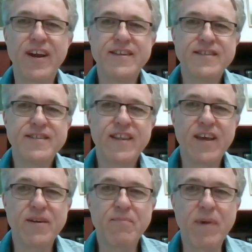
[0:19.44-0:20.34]
is
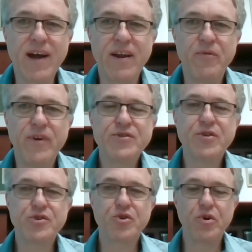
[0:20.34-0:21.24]
that my
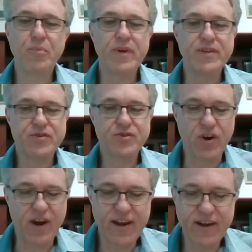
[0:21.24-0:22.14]
research group is
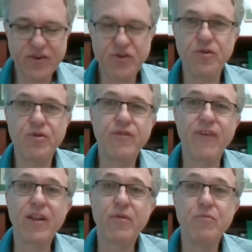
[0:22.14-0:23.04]
trying to
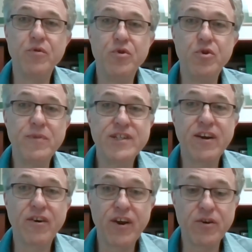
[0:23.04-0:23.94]
develop new
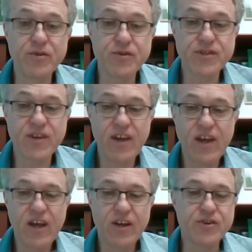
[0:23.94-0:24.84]
materials
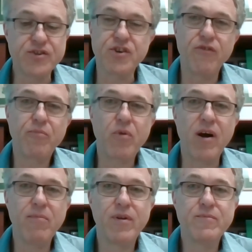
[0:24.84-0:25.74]
to solve
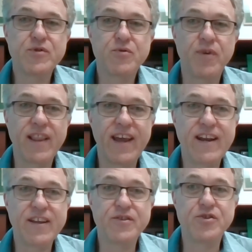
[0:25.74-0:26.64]
problems
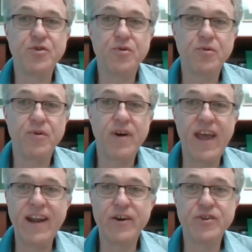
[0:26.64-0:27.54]
related to
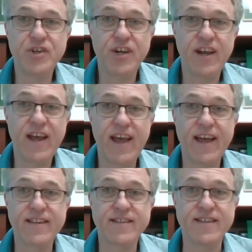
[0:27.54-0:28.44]
energy
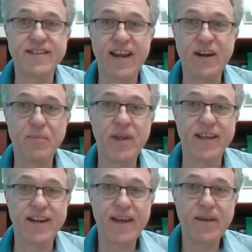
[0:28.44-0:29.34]
and
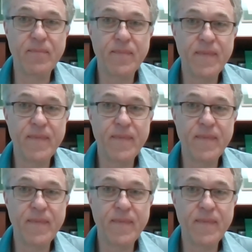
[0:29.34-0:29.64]
sustainability.